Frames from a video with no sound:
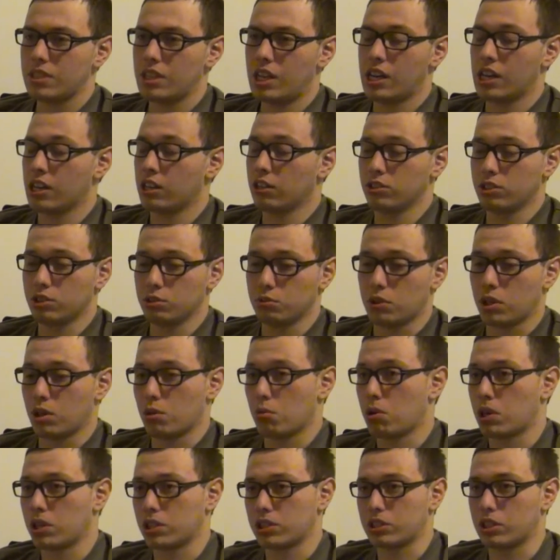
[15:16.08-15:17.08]
I also
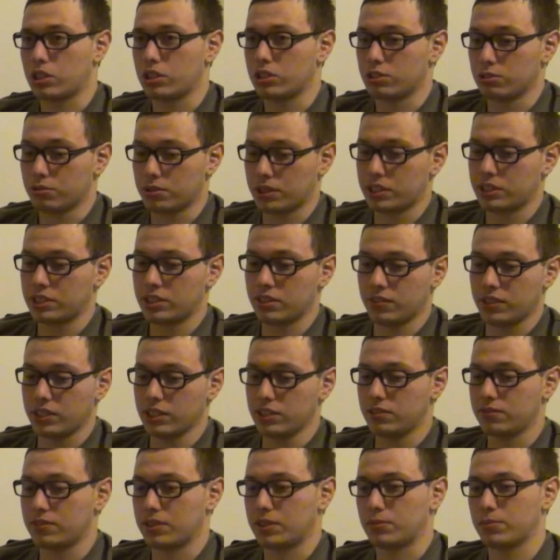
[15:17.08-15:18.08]
want to watch all the rest of
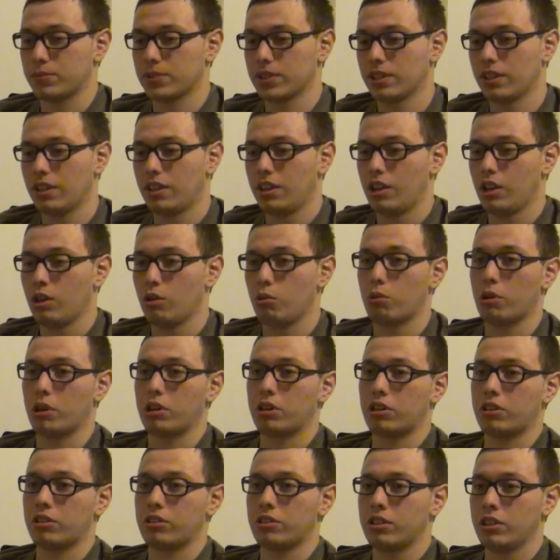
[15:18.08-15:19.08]
his films,
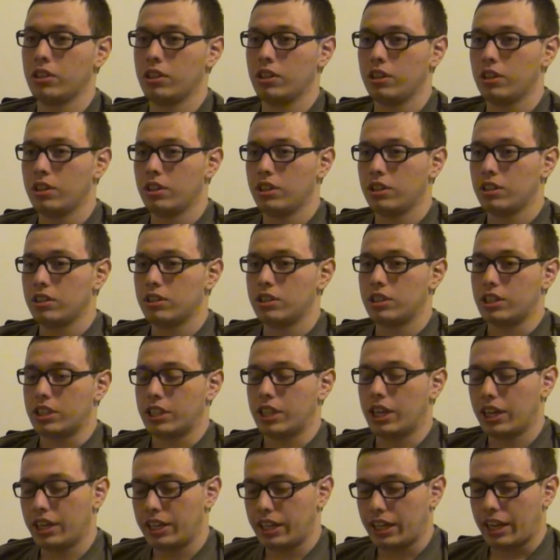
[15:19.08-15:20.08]
where the
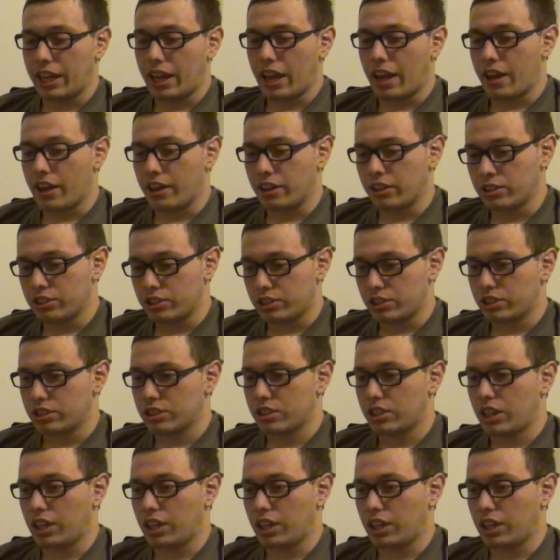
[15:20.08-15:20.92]
cutting edge.